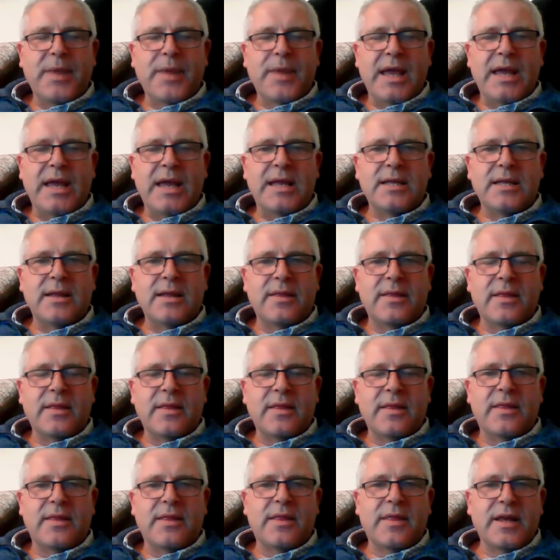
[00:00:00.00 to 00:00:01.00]
in
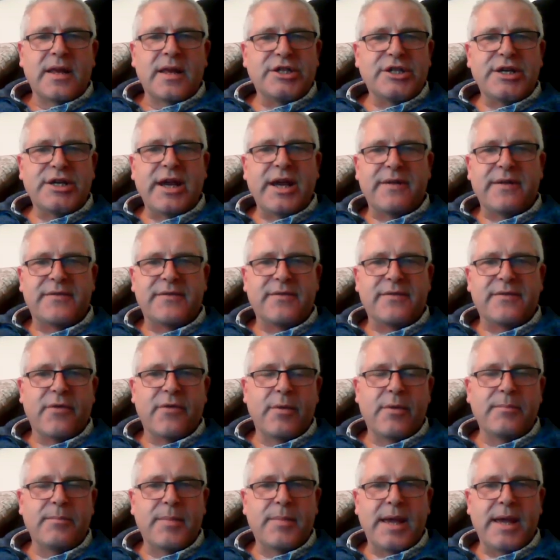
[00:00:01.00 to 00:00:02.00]
the shift
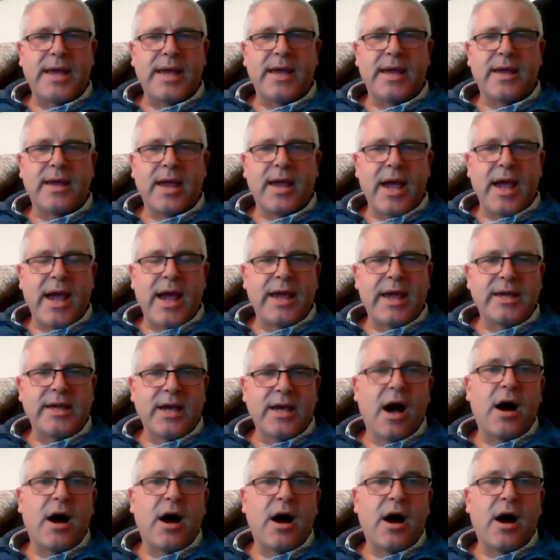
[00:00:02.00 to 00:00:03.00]
from being a
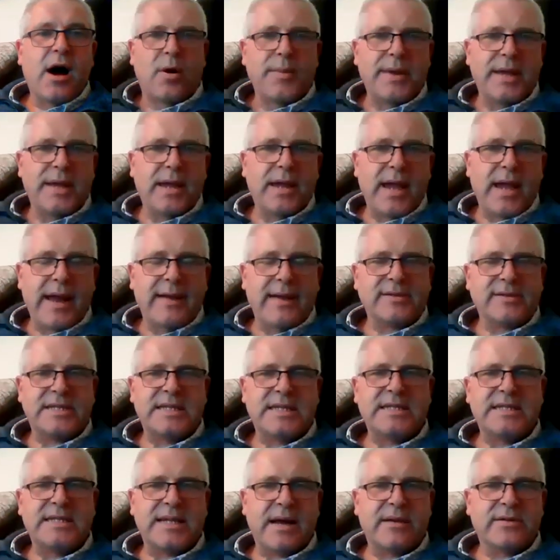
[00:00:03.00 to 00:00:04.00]
yarn bombing out
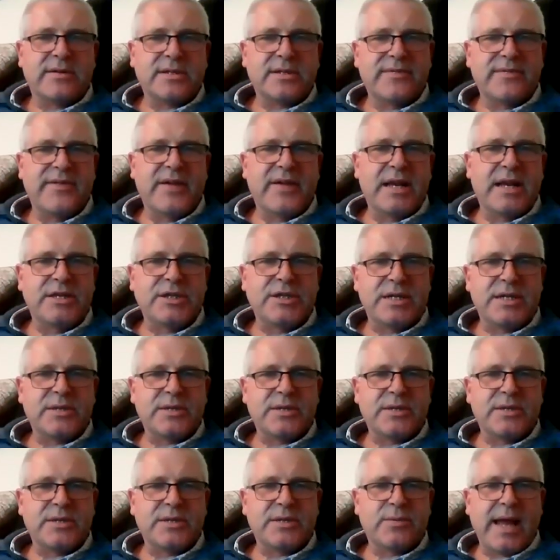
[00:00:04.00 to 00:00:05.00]
in towns and
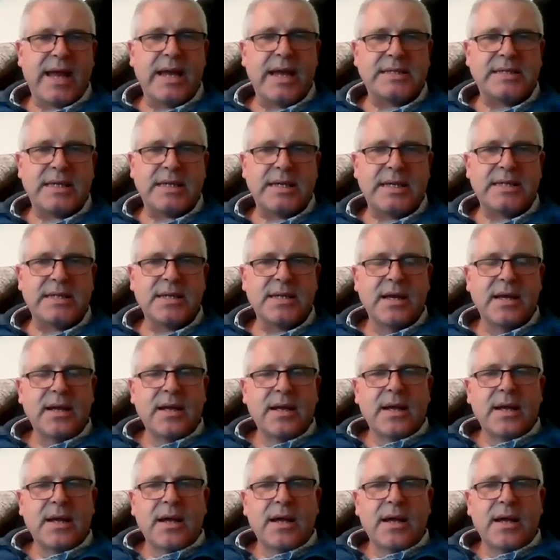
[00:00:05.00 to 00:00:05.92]
villages with daisies,